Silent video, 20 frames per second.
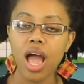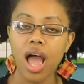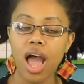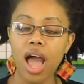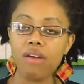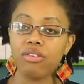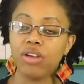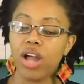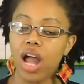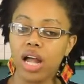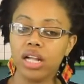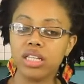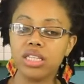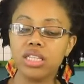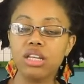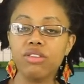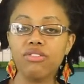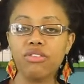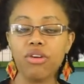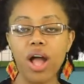have
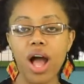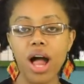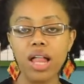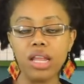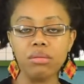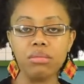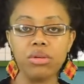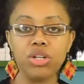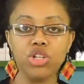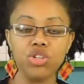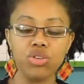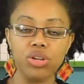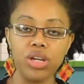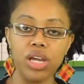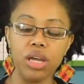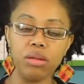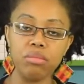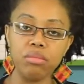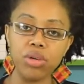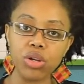content for elementary
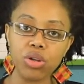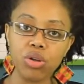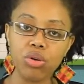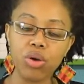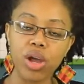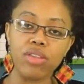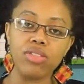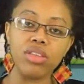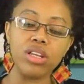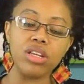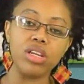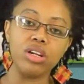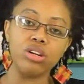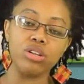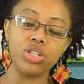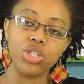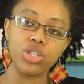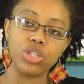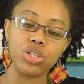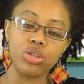and middle, and then
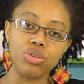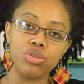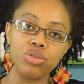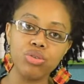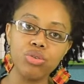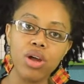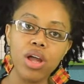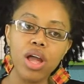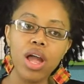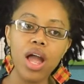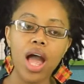year two,